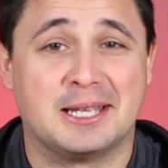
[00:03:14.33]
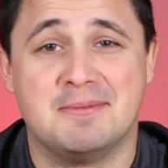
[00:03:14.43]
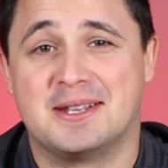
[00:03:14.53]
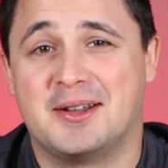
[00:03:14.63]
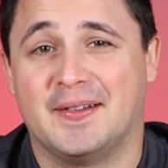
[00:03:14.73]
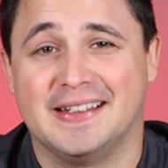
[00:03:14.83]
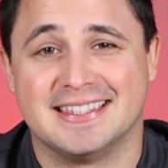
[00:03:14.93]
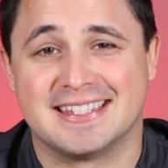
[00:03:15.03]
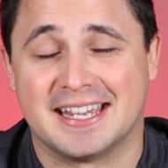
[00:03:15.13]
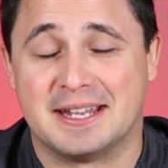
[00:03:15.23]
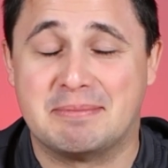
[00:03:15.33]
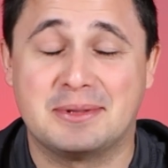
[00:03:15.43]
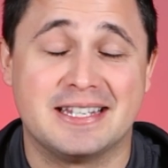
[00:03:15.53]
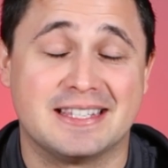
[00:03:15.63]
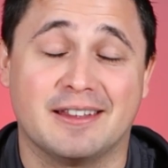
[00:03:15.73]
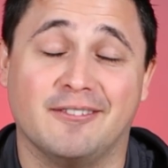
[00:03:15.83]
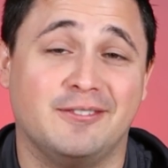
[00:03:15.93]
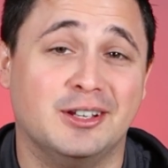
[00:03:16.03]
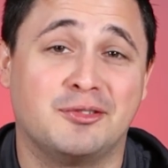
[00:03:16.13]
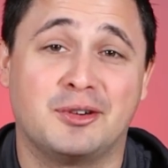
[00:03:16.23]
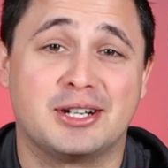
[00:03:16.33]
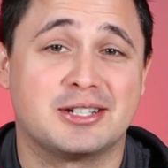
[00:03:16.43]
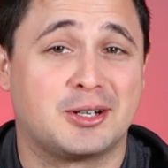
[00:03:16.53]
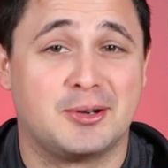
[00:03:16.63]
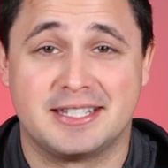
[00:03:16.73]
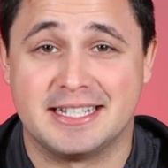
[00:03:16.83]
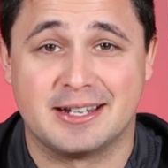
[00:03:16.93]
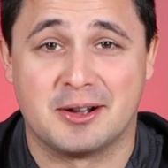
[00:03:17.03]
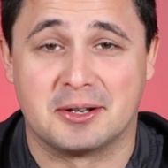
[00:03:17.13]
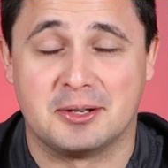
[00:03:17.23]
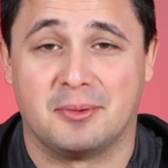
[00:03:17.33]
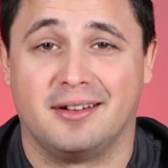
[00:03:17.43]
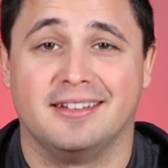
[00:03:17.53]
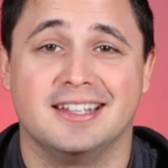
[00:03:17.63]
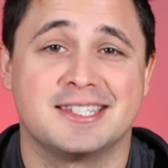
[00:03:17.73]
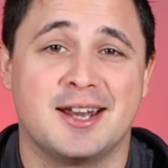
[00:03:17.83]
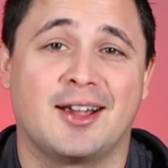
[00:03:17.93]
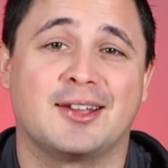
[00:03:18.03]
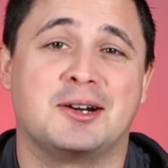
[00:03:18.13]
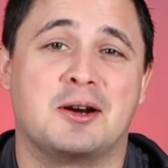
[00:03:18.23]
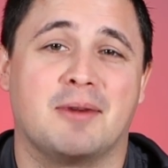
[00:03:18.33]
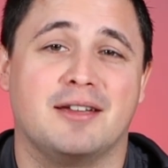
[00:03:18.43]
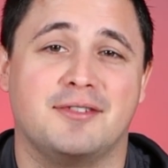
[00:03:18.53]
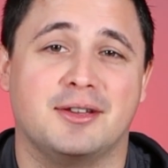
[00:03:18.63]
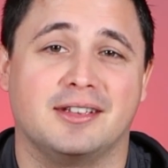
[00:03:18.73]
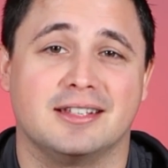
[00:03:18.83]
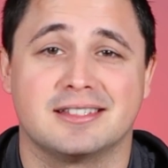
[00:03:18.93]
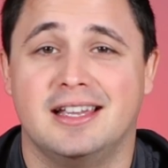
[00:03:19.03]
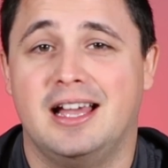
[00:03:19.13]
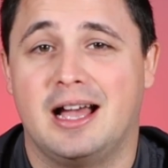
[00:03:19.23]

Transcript: let me go ahead and say, please feel free to critique all you want. It's not going to hurt my feelings.